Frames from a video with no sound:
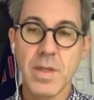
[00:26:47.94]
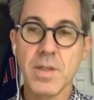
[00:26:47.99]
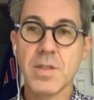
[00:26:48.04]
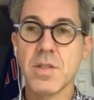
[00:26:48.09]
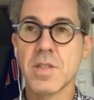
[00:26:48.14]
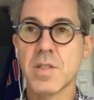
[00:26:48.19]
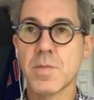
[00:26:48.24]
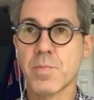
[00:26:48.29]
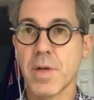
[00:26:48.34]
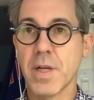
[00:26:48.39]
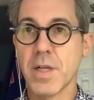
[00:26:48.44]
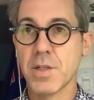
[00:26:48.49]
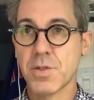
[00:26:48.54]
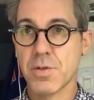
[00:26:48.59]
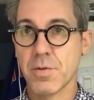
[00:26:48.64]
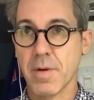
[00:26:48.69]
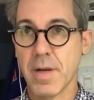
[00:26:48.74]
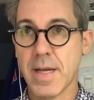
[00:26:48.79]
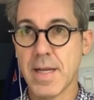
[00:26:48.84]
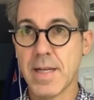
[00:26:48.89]
Going to
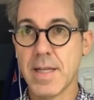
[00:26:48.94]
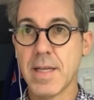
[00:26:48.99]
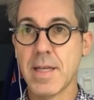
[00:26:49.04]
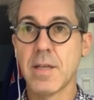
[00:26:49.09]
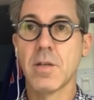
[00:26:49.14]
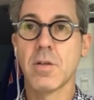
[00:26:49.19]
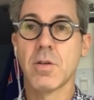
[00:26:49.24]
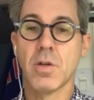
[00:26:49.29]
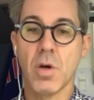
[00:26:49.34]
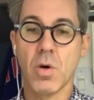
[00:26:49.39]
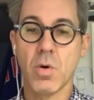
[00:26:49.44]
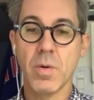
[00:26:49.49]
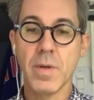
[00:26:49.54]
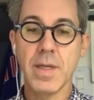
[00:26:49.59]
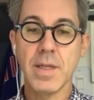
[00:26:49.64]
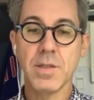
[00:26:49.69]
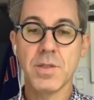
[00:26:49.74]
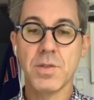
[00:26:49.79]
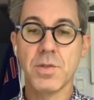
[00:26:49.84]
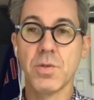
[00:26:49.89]
spring training,
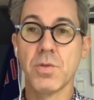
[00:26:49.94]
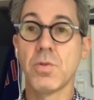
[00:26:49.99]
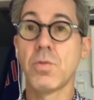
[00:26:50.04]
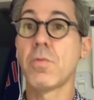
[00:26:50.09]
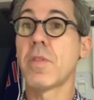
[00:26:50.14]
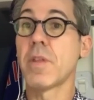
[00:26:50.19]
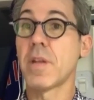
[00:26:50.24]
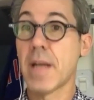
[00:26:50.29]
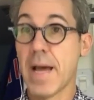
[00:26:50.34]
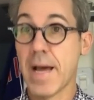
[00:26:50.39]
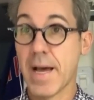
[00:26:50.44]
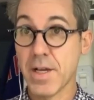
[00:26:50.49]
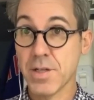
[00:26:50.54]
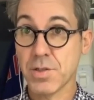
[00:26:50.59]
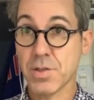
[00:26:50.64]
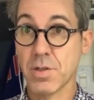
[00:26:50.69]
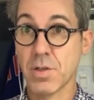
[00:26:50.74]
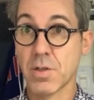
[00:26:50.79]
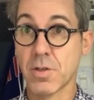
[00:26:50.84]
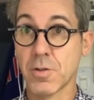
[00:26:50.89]
going to the
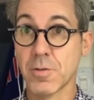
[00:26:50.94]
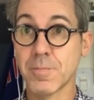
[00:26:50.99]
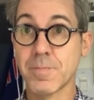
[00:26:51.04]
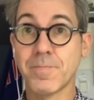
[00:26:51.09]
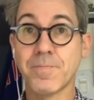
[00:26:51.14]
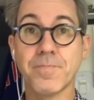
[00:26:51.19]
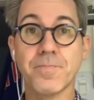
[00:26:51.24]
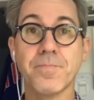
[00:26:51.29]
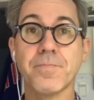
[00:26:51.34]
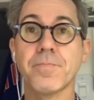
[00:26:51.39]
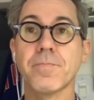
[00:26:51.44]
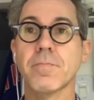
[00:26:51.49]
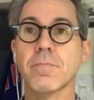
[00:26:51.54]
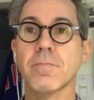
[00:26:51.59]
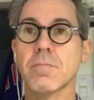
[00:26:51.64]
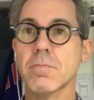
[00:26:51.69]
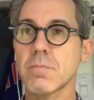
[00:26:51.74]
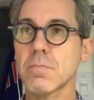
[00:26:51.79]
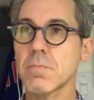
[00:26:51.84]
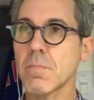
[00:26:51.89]
national,
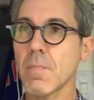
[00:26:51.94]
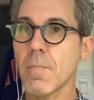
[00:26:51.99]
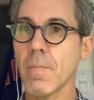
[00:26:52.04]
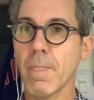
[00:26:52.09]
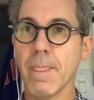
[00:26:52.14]
mm-hmm.